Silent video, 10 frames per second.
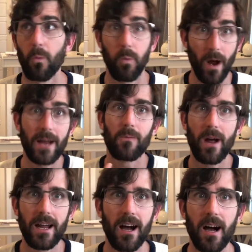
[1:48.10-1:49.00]
way,
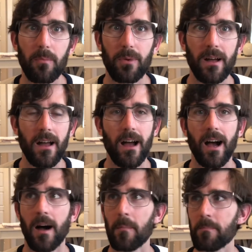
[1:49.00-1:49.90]
way up.
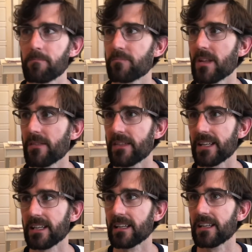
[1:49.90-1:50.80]
Um,
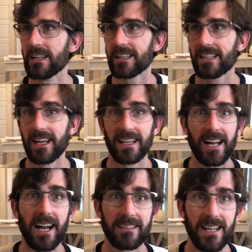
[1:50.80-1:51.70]
the kind of
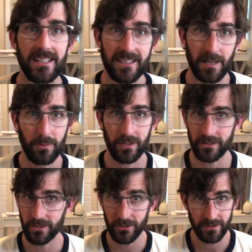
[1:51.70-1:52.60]
content that I put on
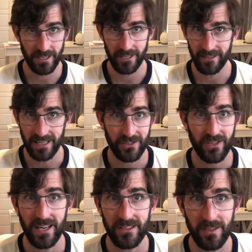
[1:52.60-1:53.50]
the newsletter has
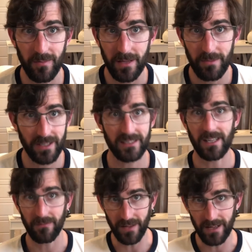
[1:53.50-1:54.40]
changed a bit because
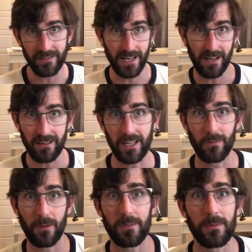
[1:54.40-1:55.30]
I found out like
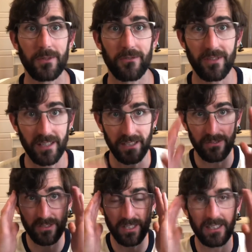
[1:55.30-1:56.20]
what people are really
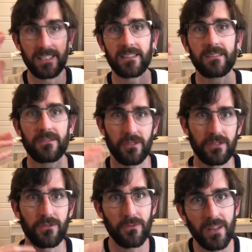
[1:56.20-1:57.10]
interested in
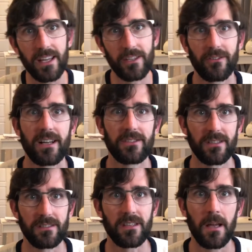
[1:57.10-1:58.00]
just through the
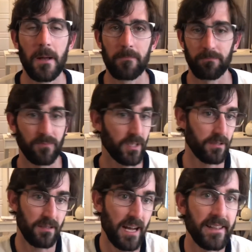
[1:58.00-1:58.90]
iterations.
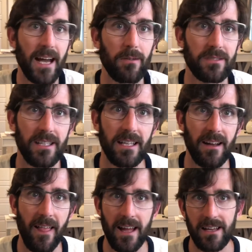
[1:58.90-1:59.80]
And that was it.
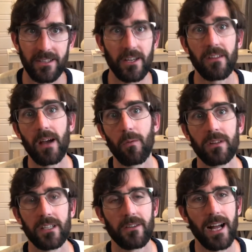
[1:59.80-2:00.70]
You know, that
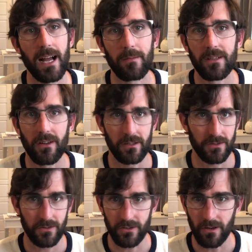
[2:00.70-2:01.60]
one little habit
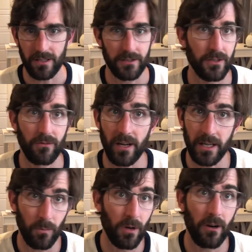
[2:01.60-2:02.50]
also started to writing one